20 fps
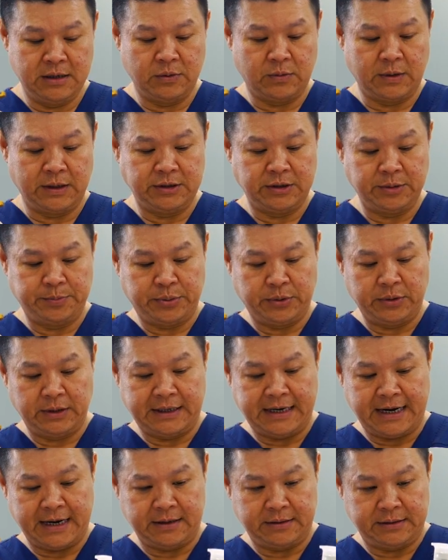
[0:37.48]
Once you pull
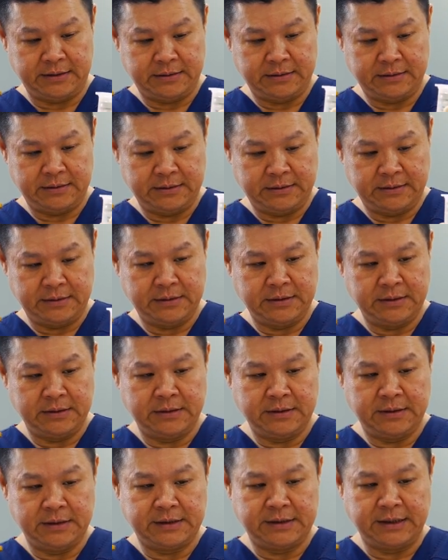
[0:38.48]
it out,
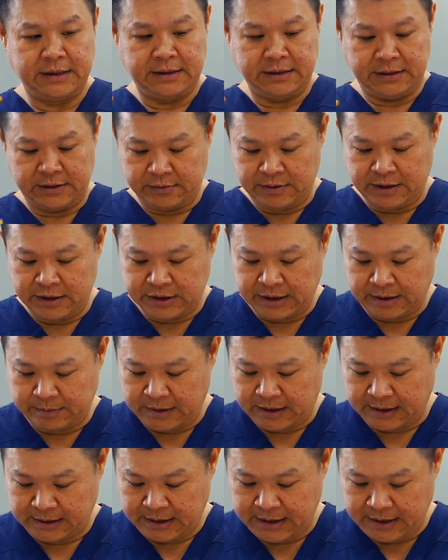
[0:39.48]
sit the syringe up
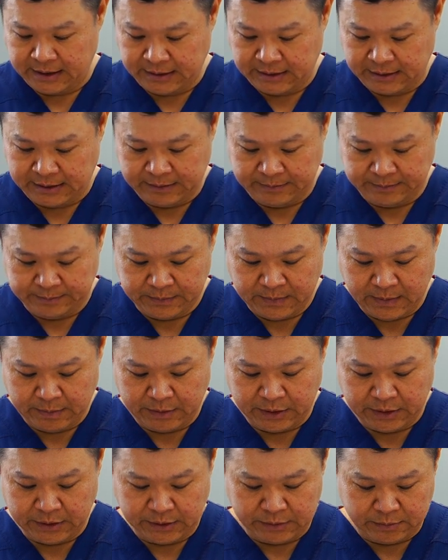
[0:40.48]
like this,
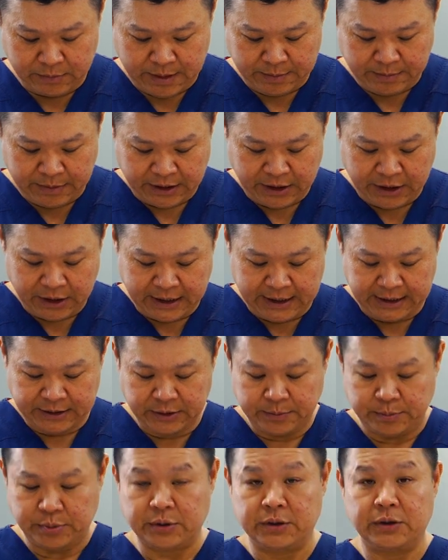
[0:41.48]
because remember, you need
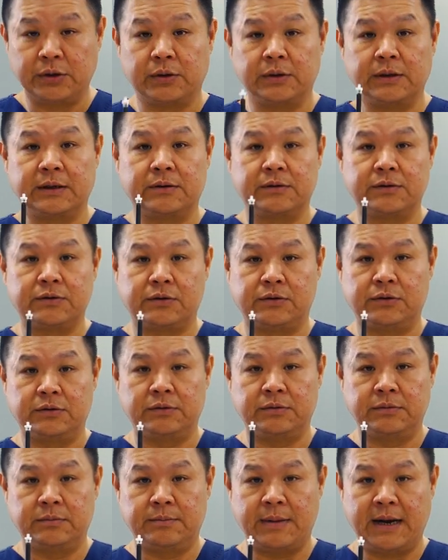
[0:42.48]
to put your little
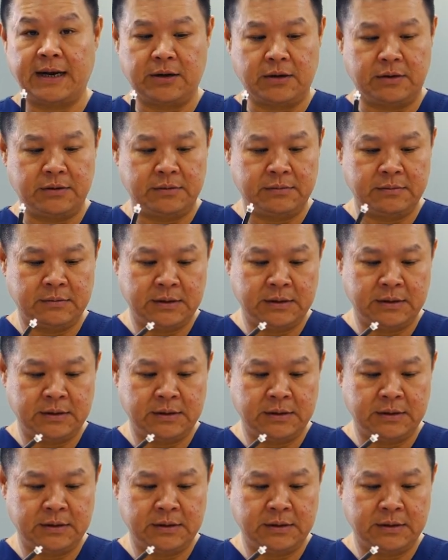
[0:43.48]
screw back on.